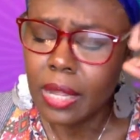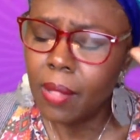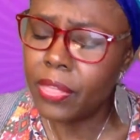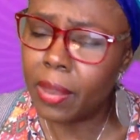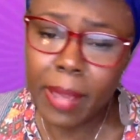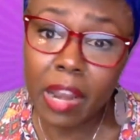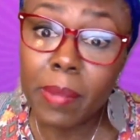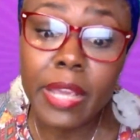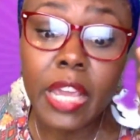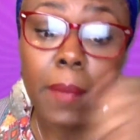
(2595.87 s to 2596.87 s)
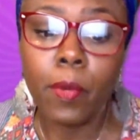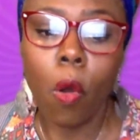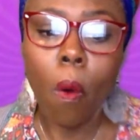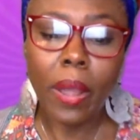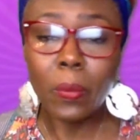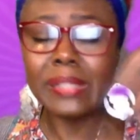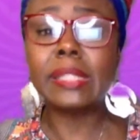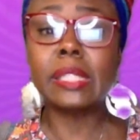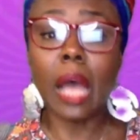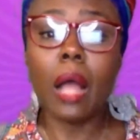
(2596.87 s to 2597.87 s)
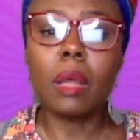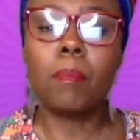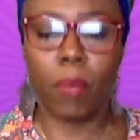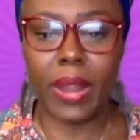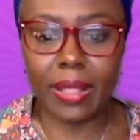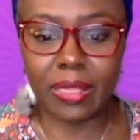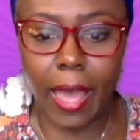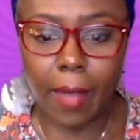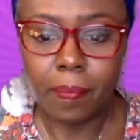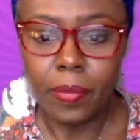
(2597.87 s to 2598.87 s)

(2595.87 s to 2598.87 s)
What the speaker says: that made me keep going. We celebrate that.